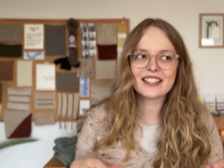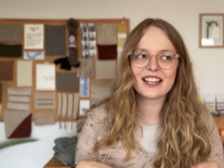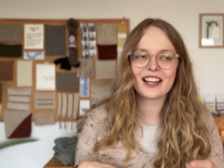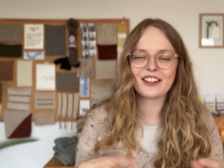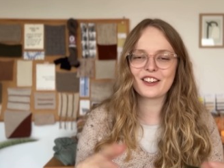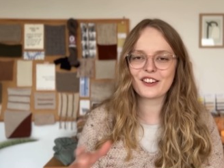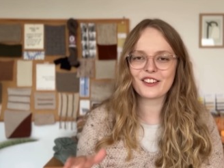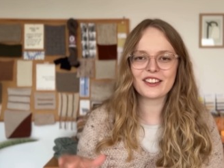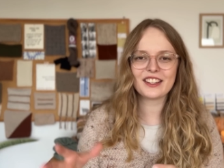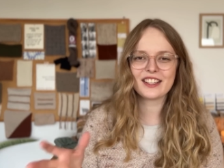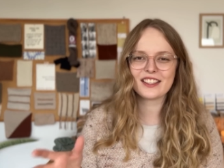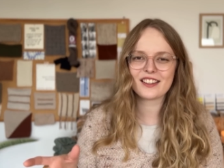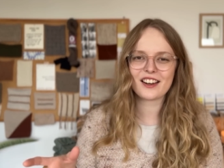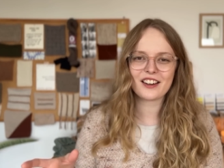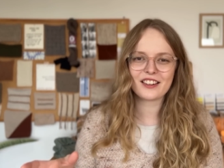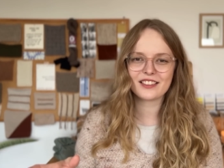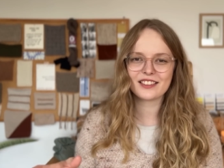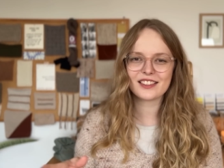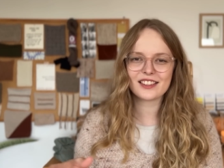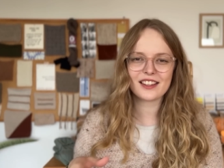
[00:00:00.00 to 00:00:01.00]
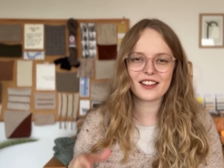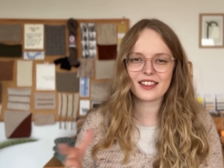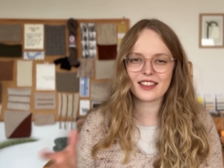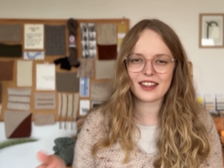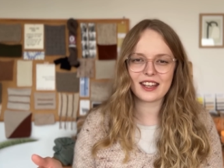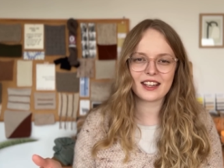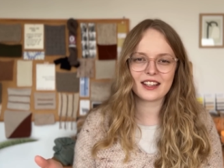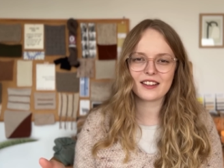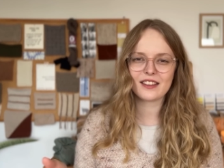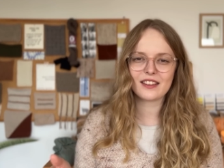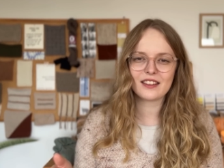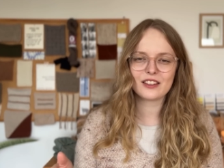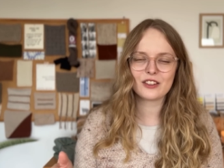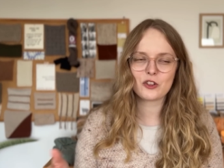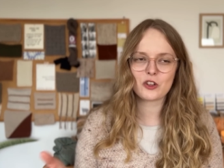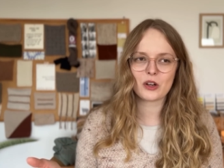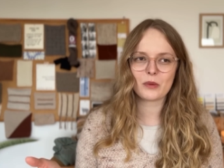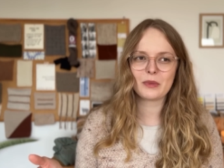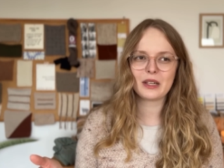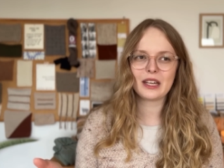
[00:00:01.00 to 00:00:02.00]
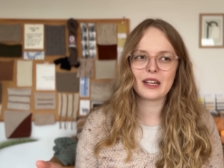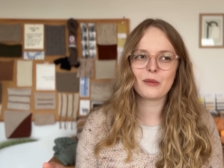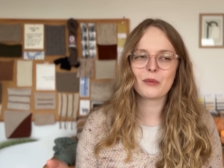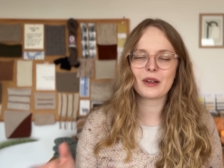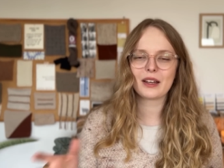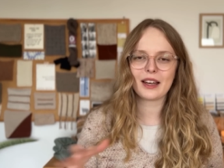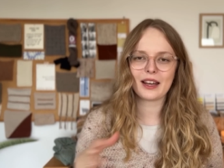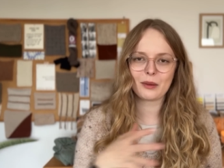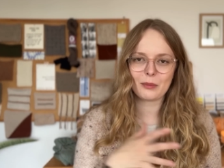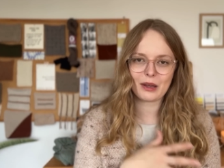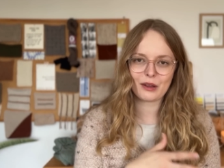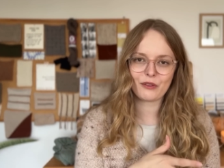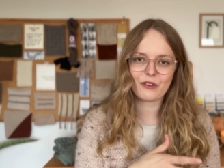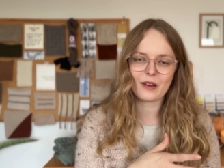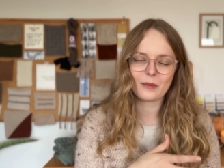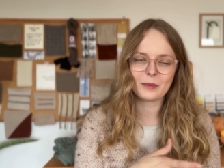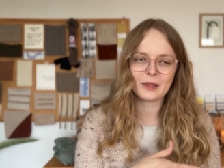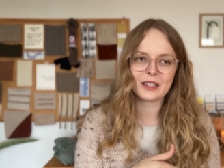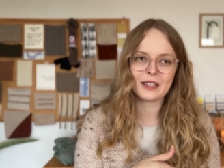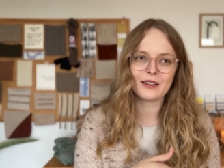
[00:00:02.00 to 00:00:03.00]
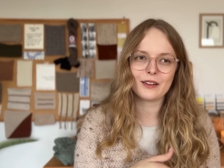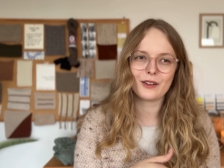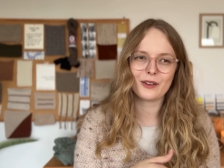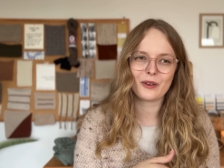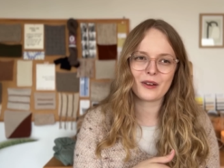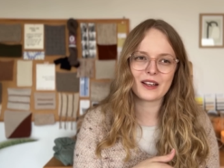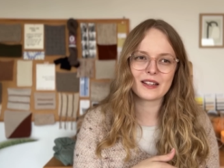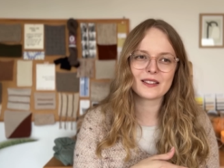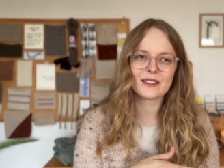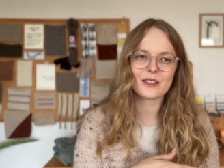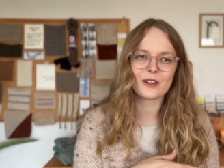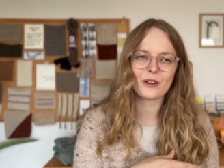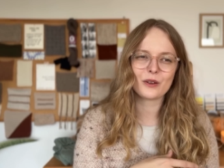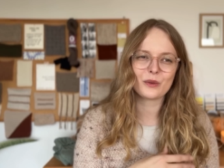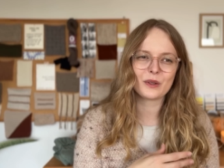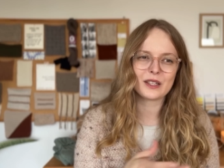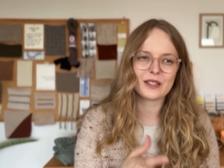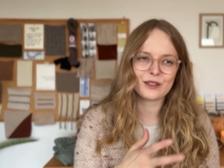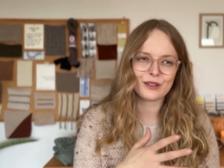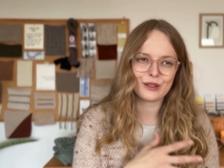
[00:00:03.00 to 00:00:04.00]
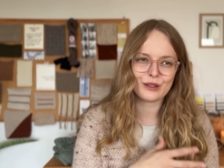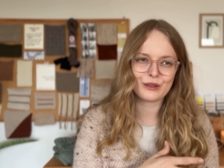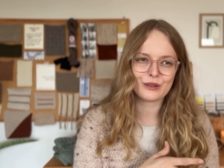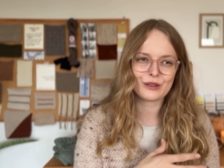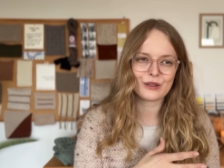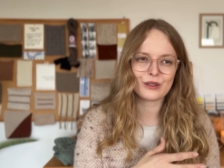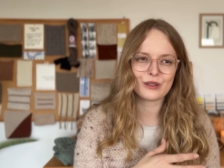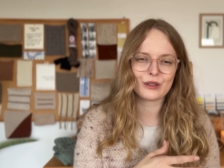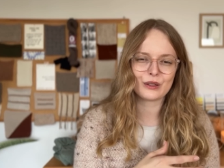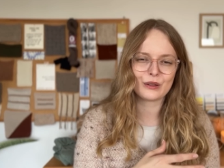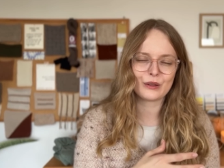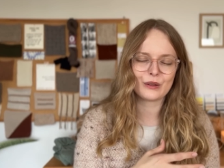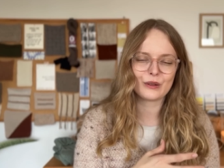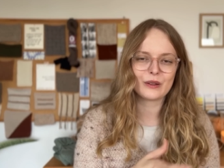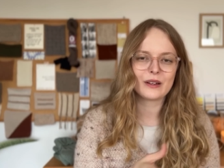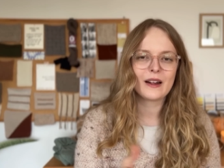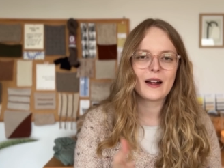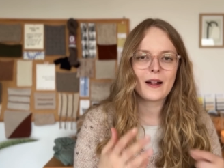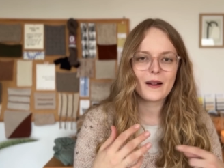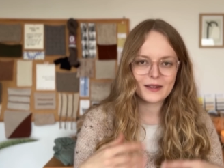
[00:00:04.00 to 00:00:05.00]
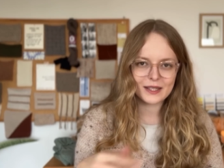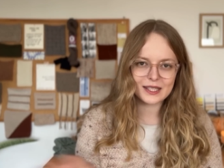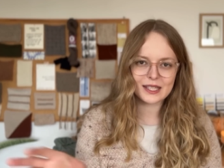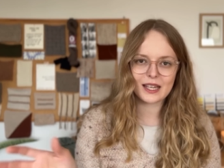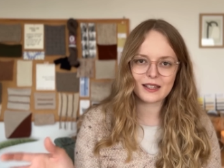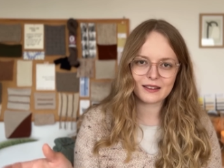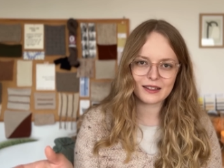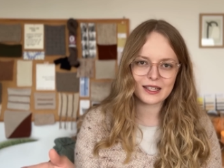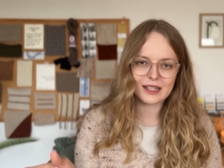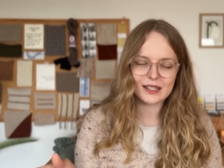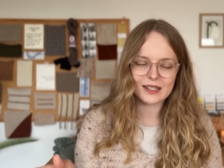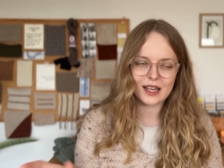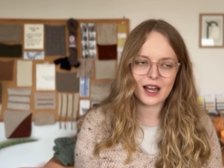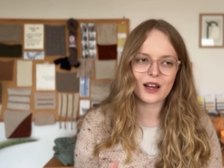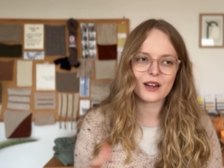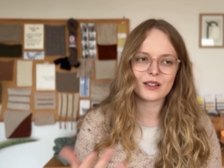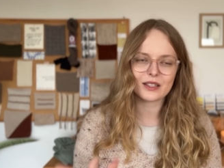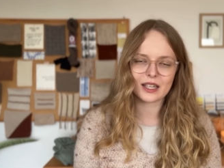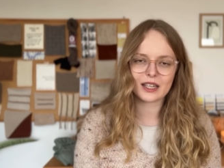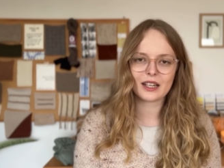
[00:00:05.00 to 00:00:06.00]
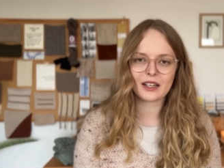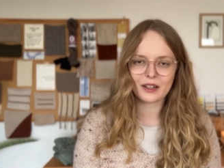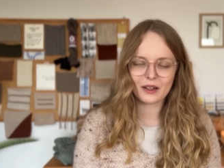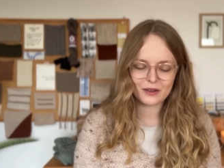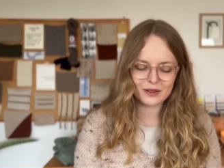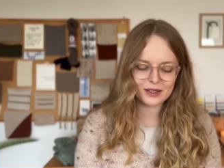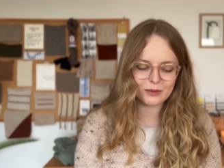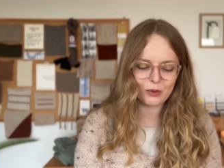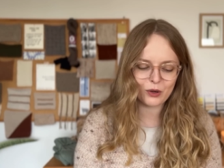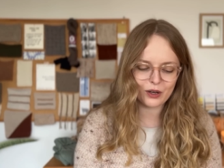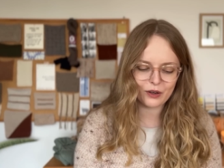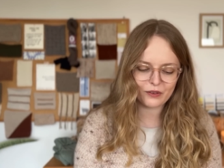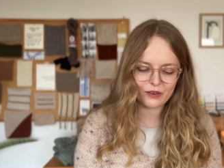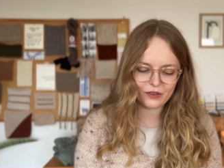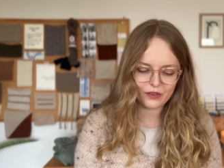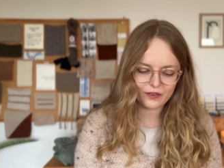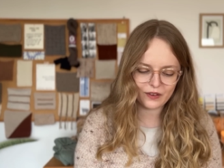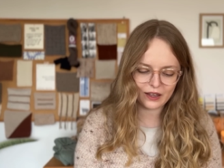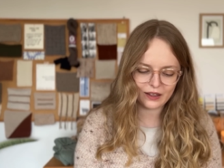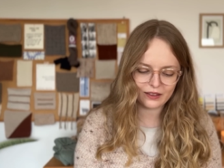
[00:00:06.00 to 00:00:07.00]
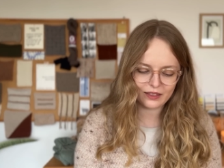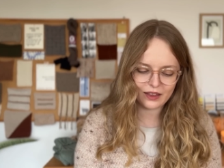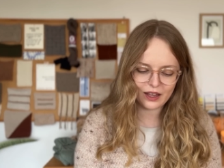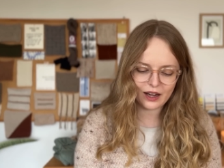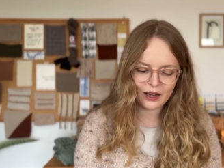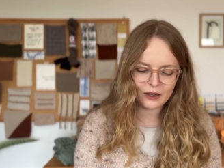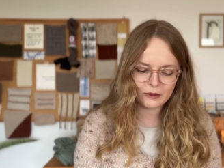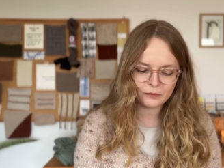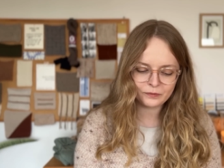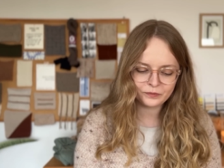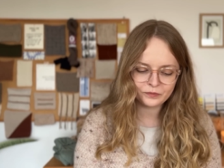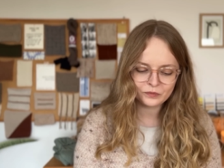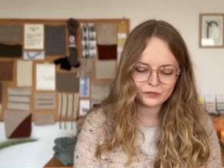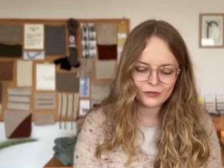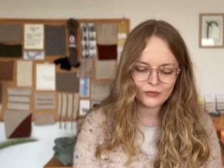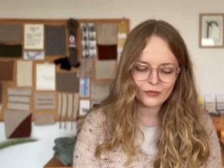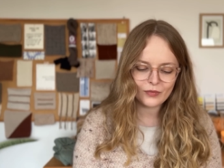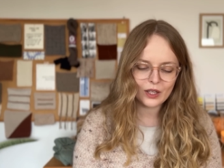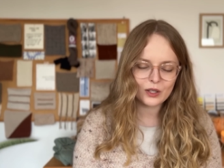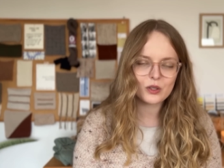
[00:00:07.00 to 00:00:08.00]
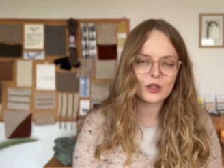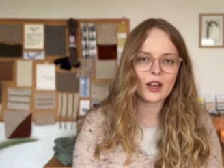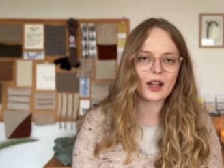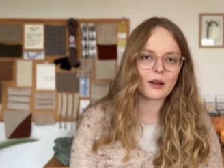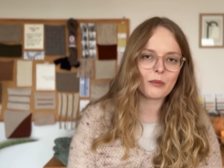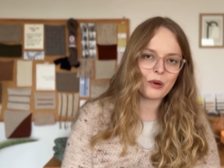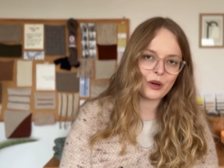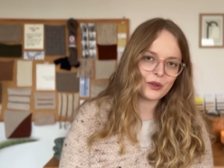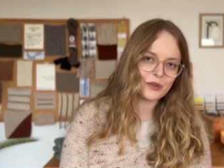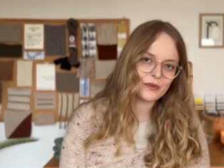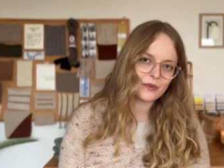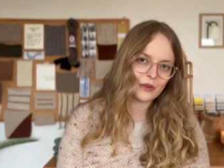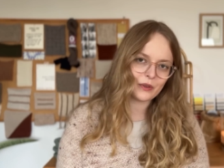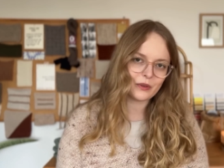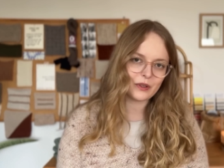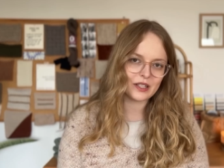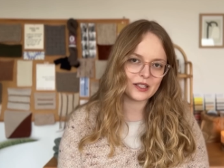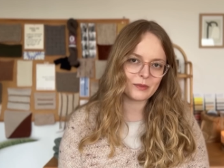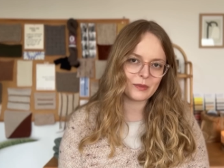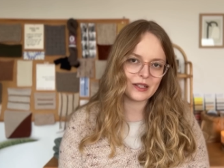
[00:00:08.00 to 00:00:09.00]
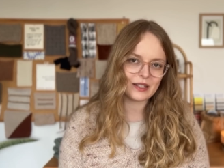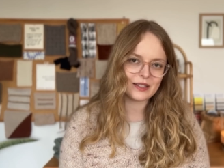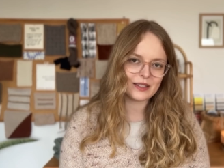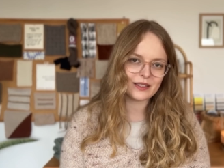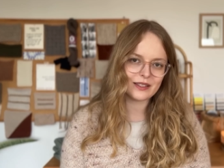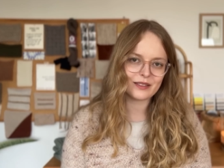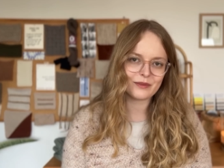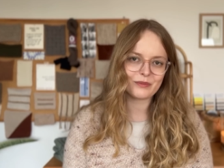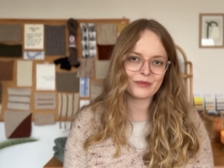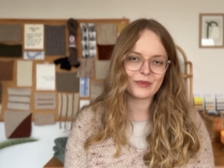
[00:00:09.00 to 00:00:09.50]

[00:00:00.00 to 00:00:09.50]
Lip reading: I know these aren't a thing in Germany, but like my family in the US always used to send these out, and I know it's more of a thing there to like pose for Christmas